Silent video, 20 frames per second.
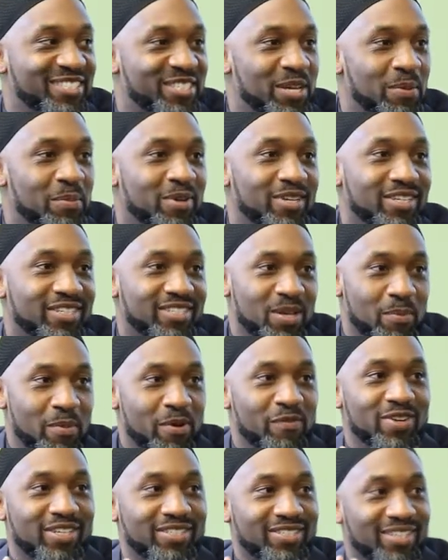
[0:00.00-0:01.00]
some, some
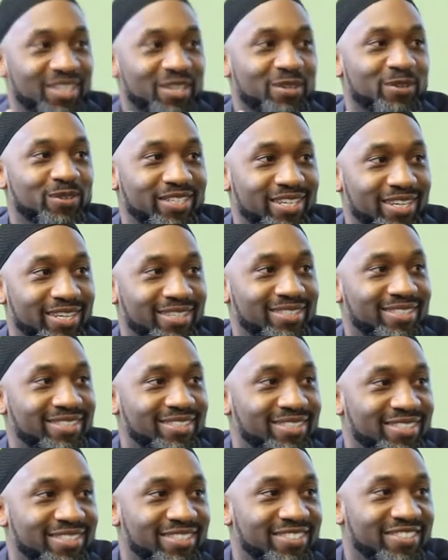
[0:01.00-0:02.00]
of it's a little
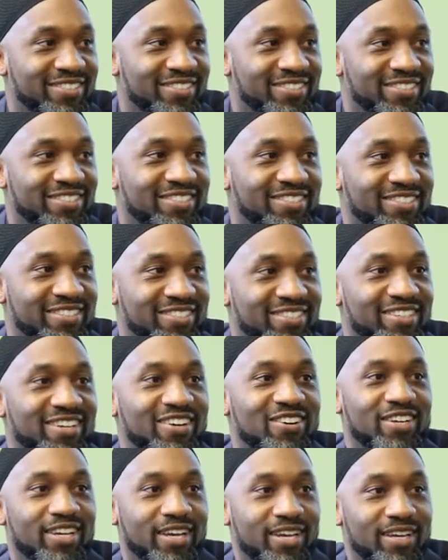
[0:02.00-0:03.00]
dense.
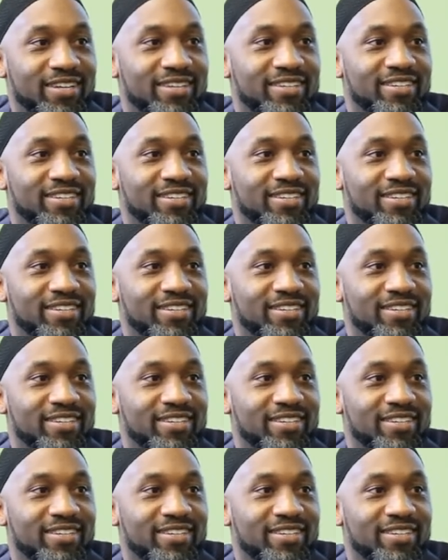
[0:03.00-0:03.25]
Okay.